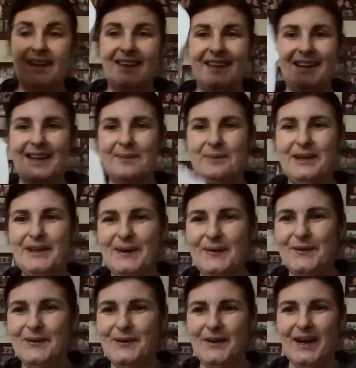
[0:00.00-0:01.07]
Let me know.
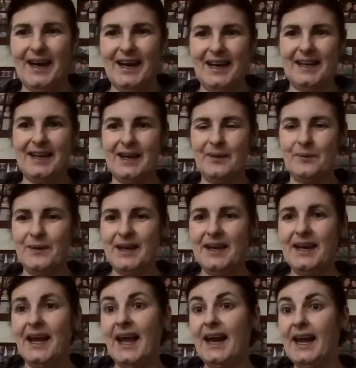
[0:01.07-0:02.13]
I can't wait,
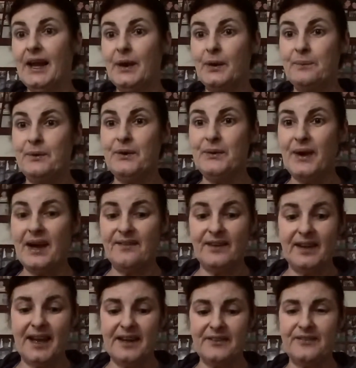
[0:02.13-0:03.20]
and I hope you have a
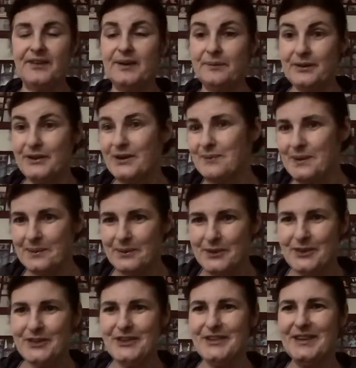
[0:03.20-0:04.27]
lot of fun with your
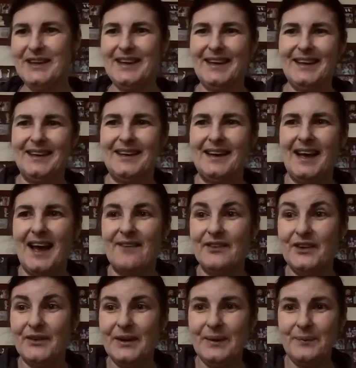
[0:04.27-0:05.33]
bubbles. Have a
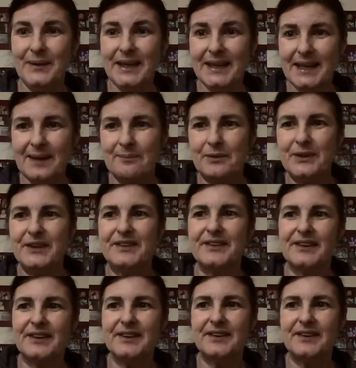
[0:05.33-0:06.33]
great weekend, boys and girls.